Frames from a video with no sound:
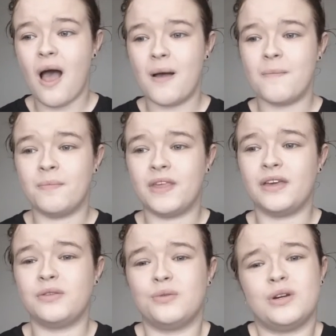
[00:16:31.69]

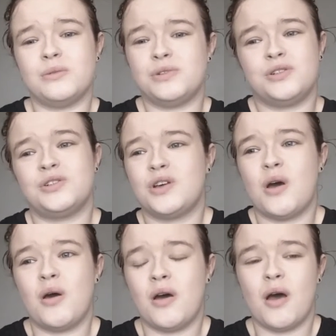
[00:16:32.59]
I thought it was just
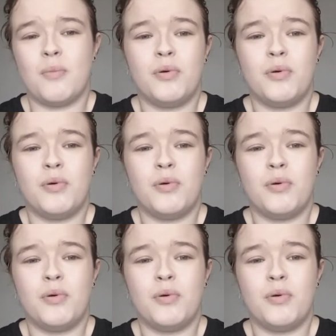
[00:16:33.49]
a